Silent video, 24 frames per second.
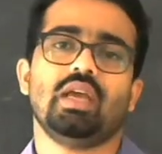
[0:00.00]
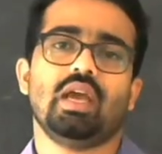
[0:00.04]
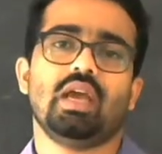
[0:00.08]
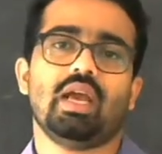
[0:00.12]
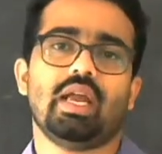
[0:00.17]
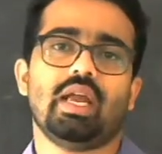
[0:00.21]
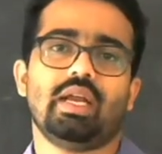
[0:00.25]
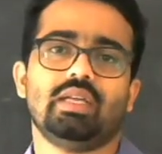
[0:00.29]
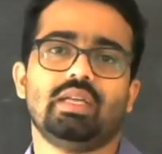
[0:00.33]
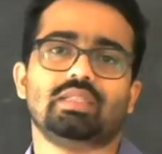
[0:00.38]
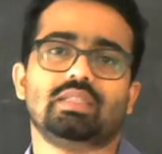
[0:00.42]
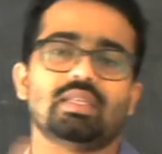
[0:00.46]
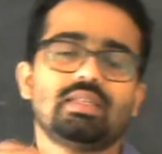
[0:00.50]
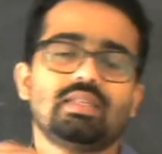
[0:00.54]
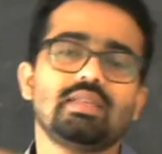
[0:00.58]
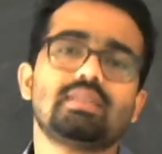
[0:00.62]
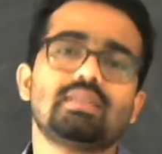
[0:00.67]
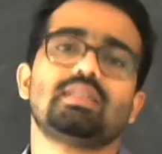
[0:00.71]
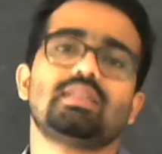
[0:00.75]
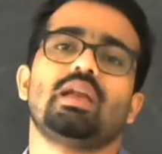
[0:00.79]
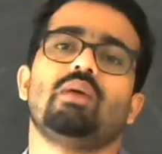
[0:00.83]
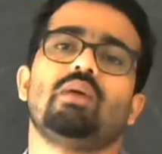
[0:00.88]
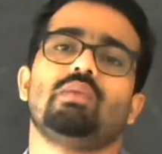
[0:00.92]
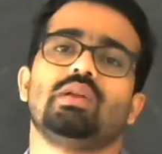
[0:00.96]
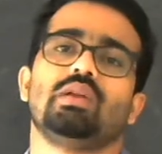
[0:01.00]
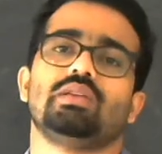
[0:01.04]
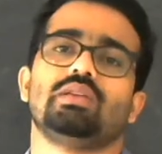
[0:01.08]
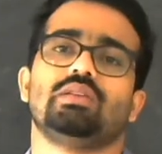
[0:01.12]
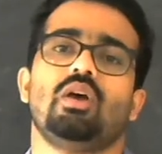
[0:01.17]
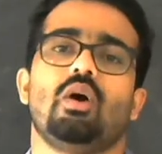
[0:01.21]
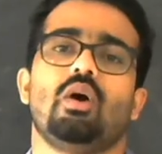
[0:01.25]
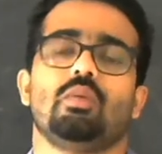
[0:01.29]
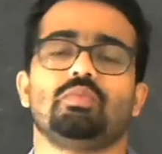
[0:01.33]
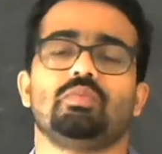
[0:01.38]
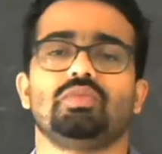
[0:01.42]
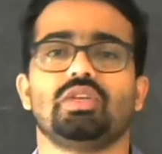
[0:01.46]
and this is known as
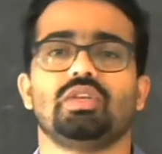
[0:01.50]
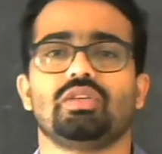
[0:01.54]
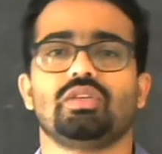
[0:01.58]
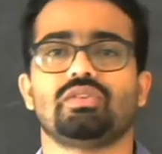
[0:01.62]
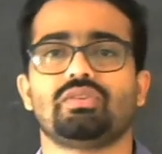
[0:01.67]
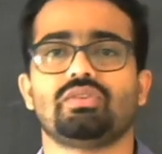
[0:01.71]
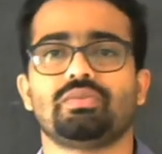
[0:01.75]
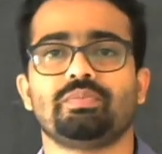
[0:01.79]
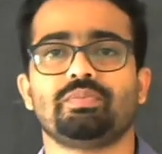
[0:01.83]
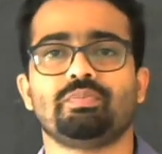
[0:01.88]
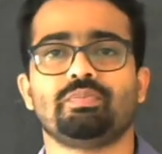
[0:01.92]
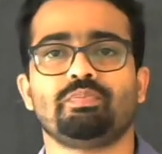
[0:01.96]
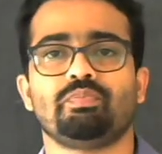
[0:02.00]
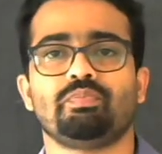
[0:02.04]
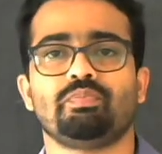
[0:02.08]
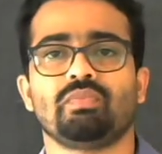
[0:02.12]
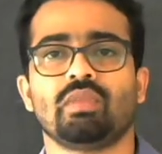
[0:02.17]
optics.